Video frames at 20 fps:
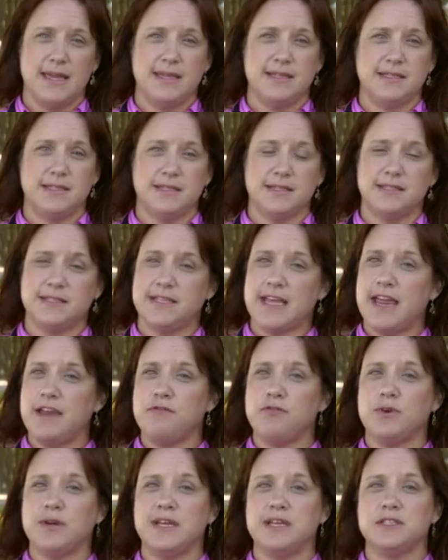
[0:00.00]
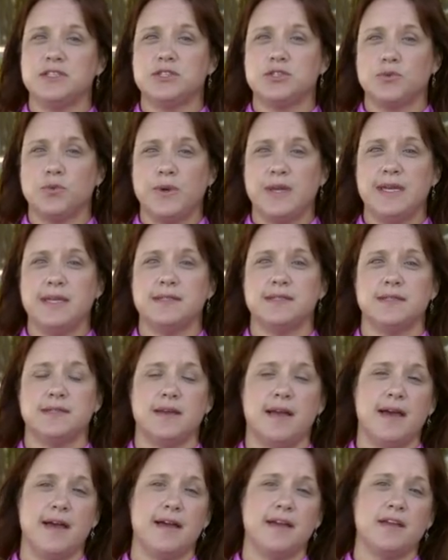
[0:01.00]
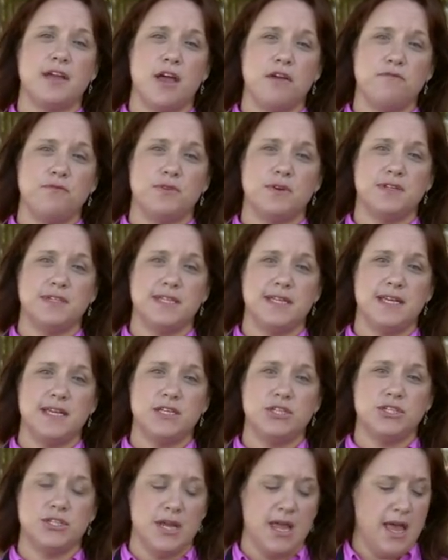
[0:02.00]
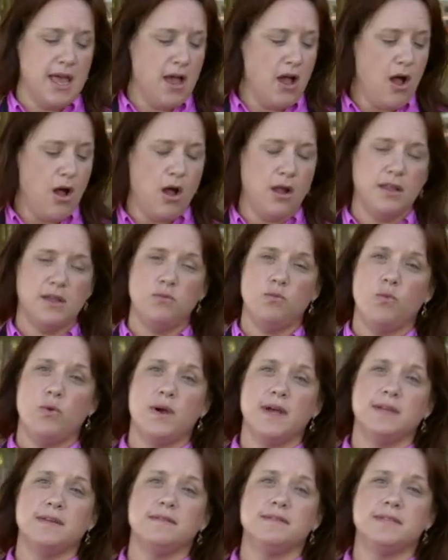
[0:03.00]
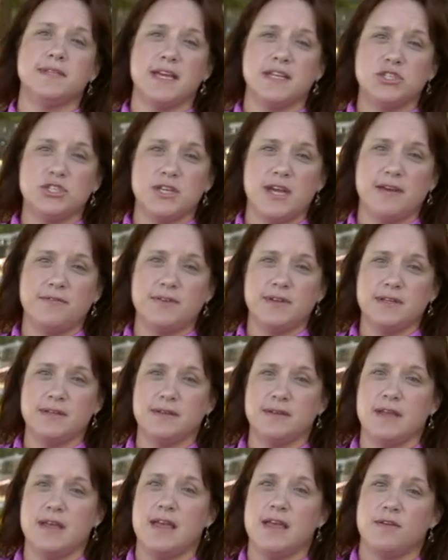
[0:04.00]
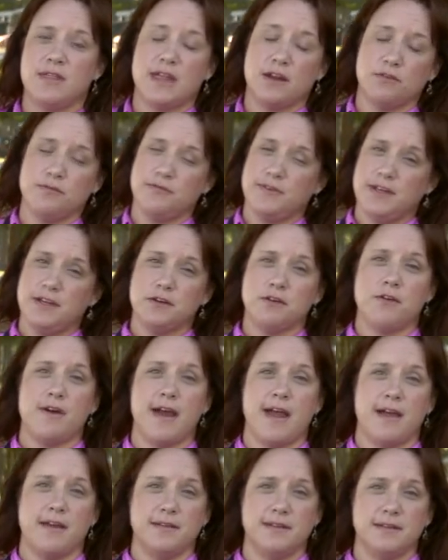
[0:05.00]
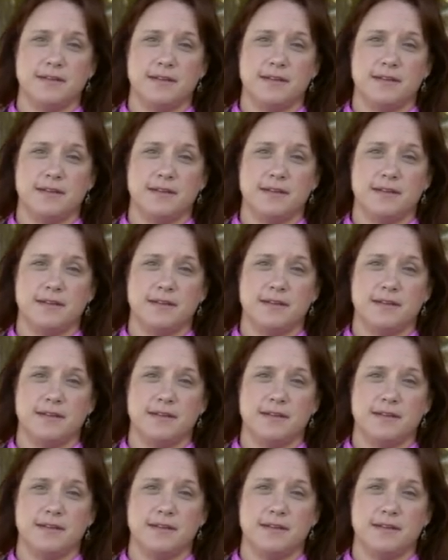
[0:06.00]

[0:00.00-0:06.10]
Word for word: It's a savory and sweet uh, comfort dish, all in one Dutch oven that'll feed a crowd.